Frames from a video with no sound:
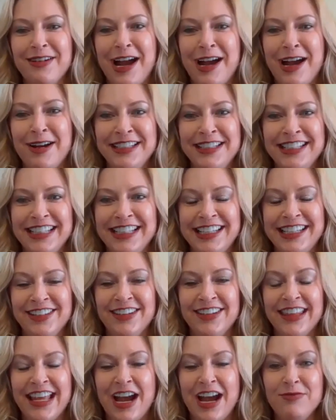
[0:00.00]
so happy to
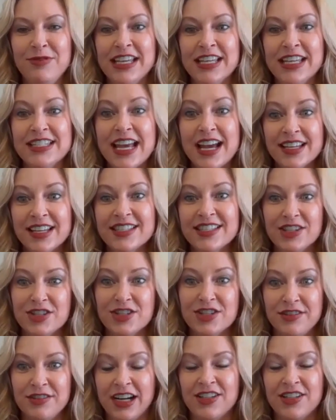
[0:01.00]
hear that because as a
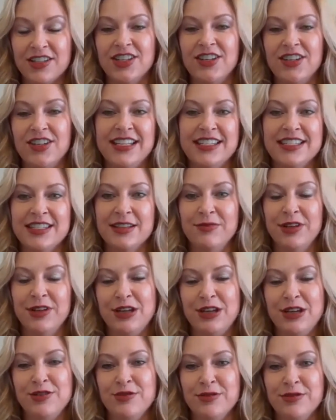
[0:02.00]
director and as
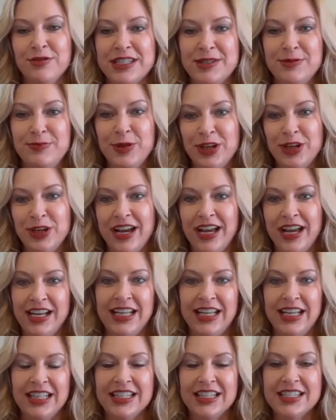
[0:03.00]
somebody who was
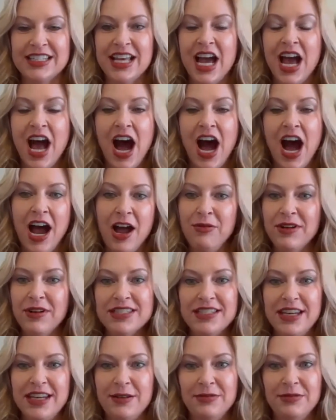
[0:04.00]
spearheading this, I
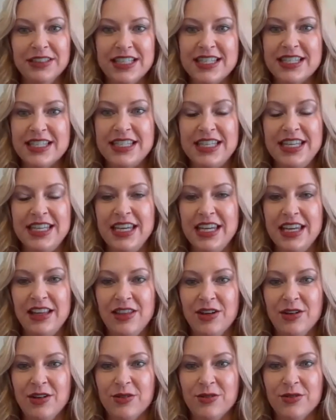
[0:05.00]
wasn't able to
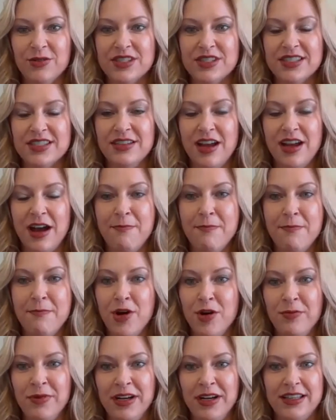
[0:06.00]
see those uh,
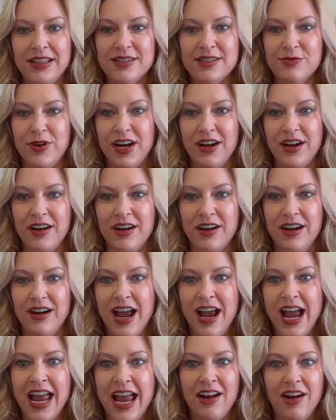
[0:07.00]
moments
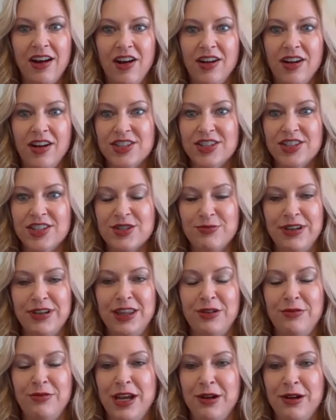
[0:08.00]
where it all just
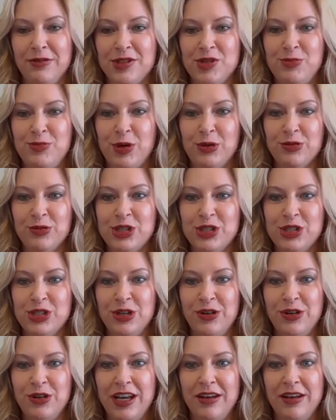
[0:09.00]
went the way it was supposed
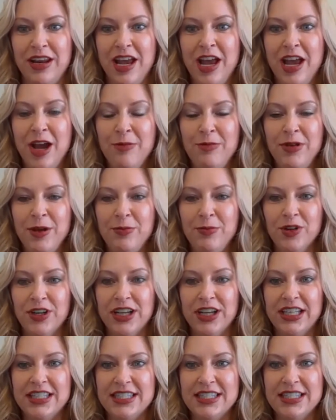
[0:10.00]
to. And mm-hmm. people
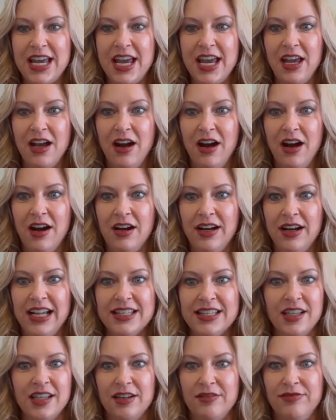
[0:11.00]
could say, oh,
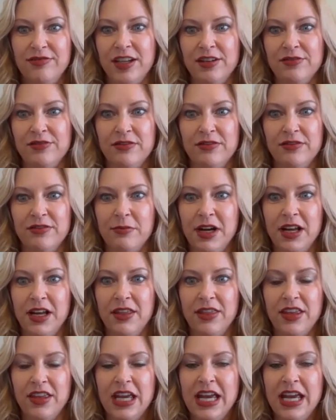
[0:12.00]
it's not a flavor of the
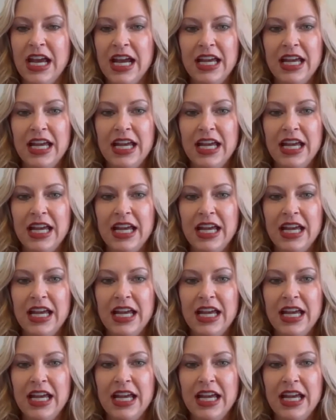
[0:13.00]
month.